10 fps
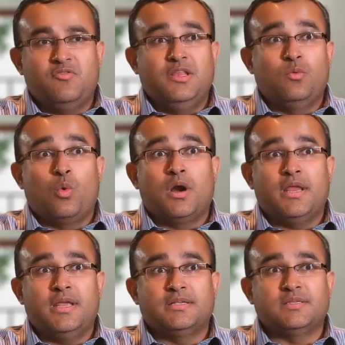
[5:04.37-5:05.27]
really
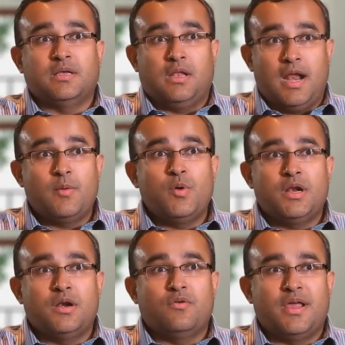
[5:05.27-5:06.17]
working as a
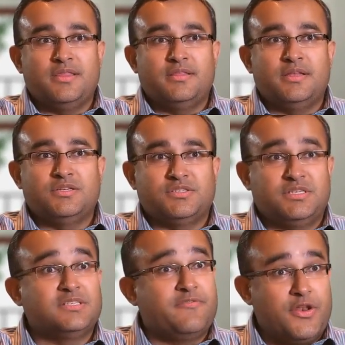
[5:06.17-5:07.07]
collaborator rather than
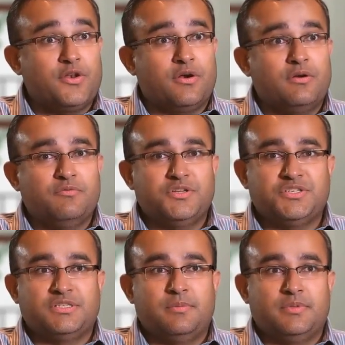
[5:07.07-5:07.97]
just as a vendor, which
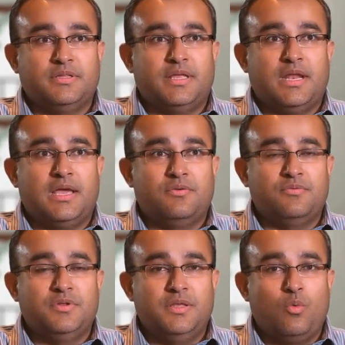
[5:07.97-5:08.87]
is something that I
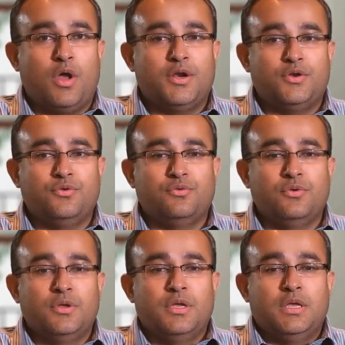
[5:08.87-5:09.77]
really wanted to
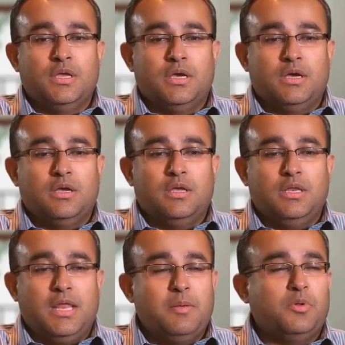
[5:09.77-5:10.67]

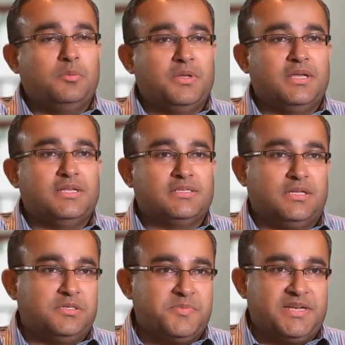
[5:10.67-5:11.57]
enable, because
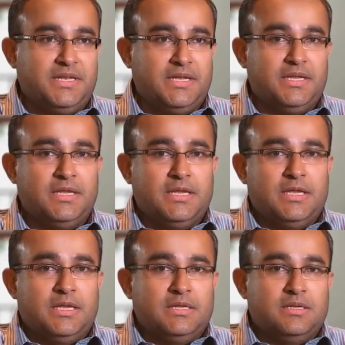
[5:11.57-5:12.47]
ultimately
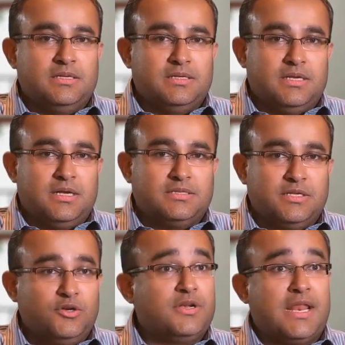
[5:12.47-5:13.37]

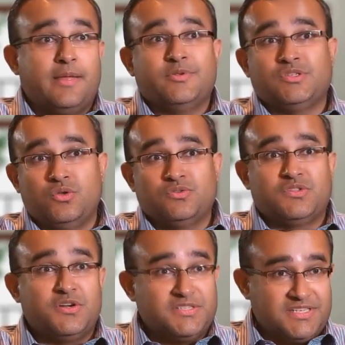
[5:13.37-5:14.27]
Cellular Dynamics knows
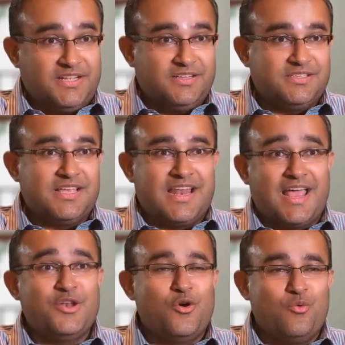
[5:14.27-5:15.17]
their cells and
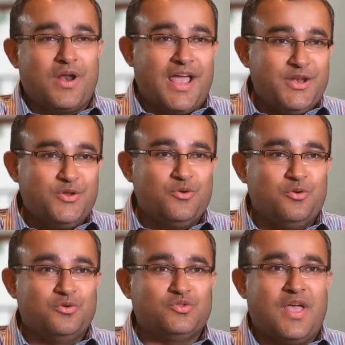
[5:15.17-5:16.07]
I know what I
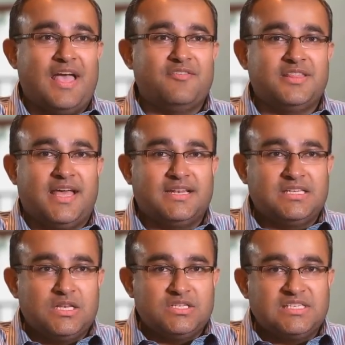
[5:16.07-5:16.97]
do. So having that
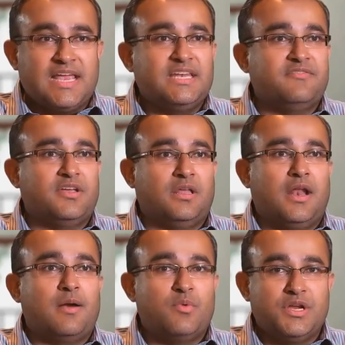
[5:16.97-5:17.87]
scientific
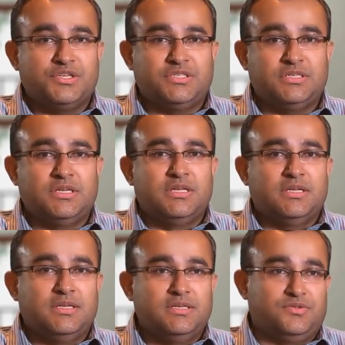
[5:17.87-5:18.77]
collaboration
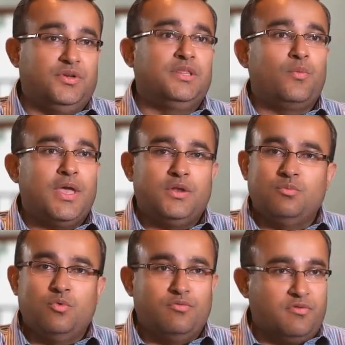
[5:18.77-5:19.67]
is really the way
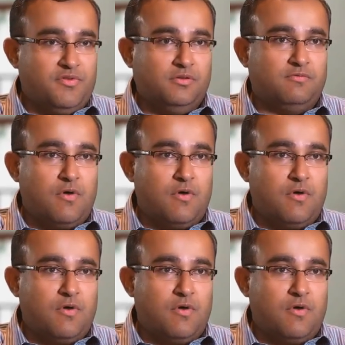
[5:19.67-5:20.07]
to move the field